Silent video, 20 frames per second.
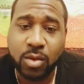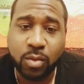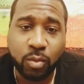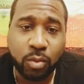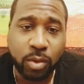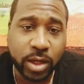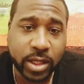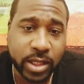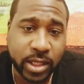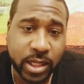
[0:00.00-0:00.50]

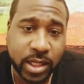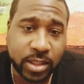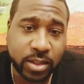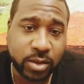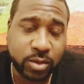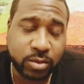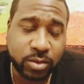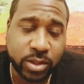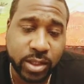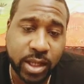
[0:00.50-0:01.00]
What can I
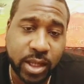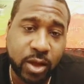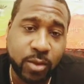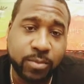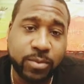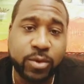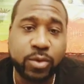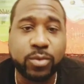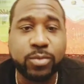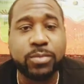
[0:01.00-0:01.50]
do to
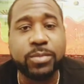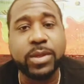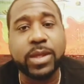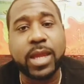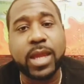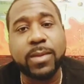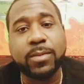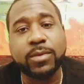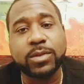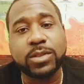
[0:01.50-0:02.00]
help you be
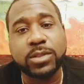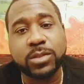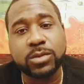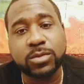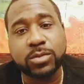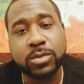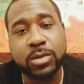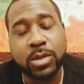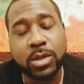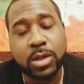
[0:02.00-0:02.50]
able
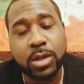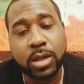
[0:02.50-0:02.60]
to